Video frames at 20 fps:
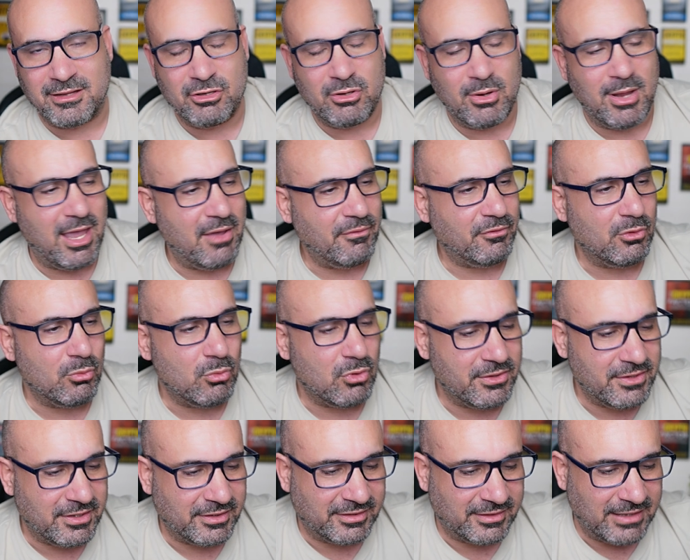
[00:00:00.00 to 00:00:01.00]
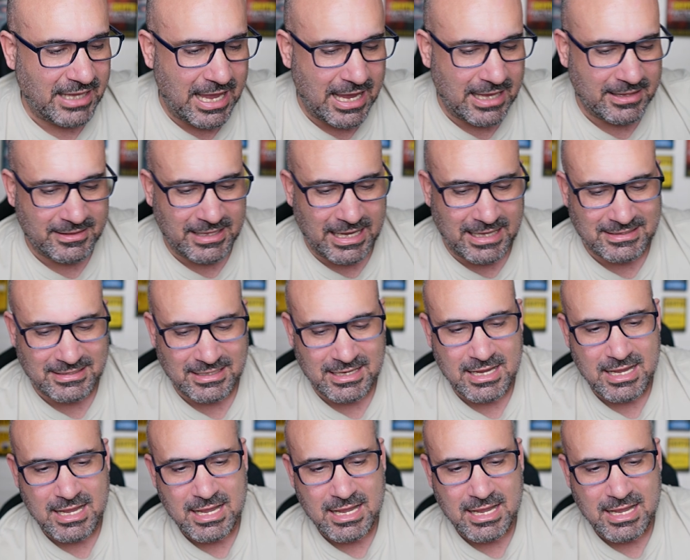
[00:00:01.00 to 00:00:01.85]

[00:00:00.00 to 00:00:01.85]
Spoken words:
And you have to understand that,